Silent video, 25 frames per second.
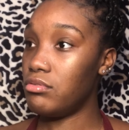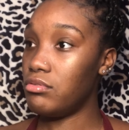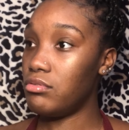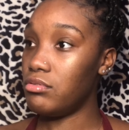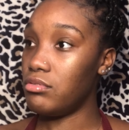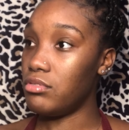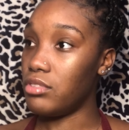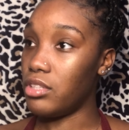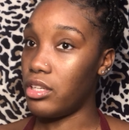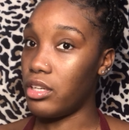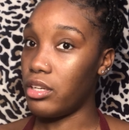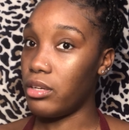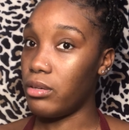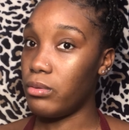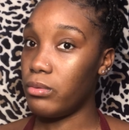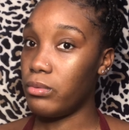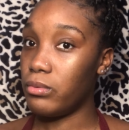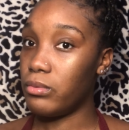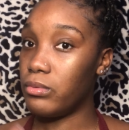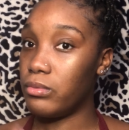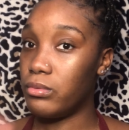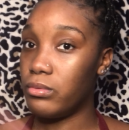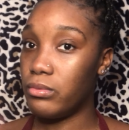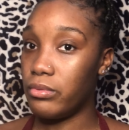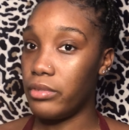you know,
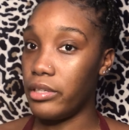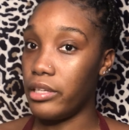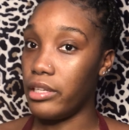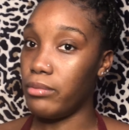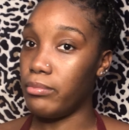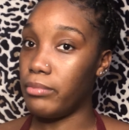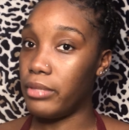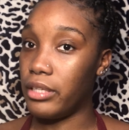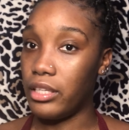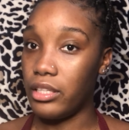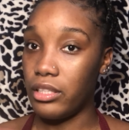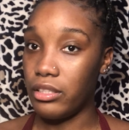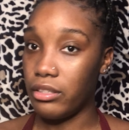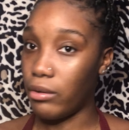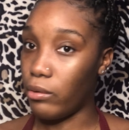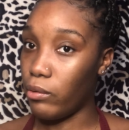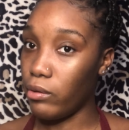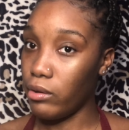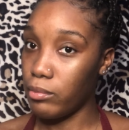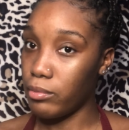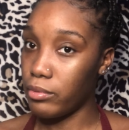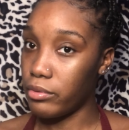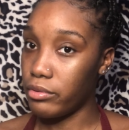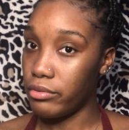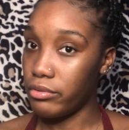it being
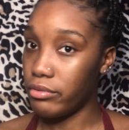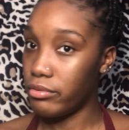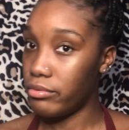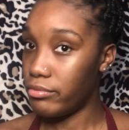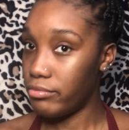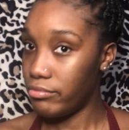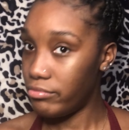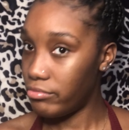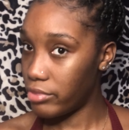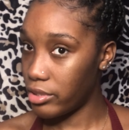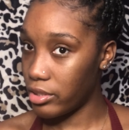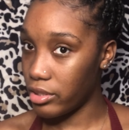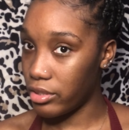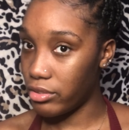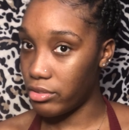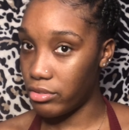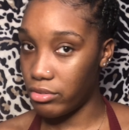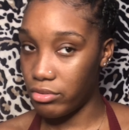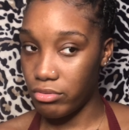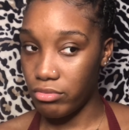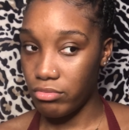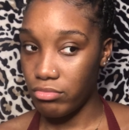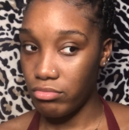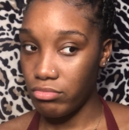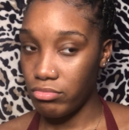horrible. Because
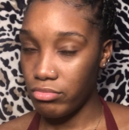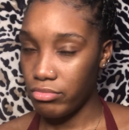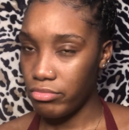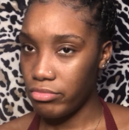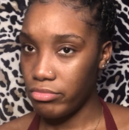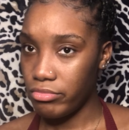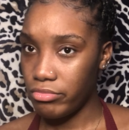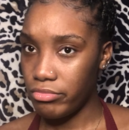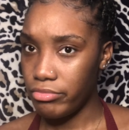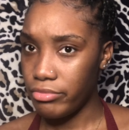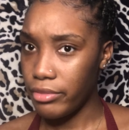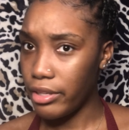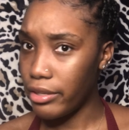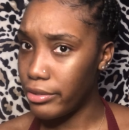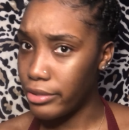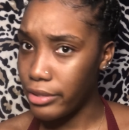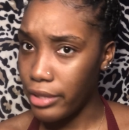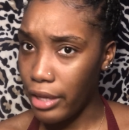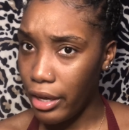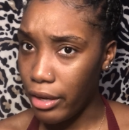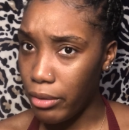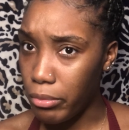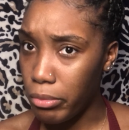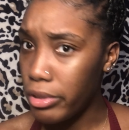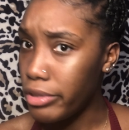it's
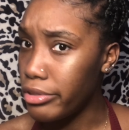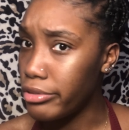not. Waist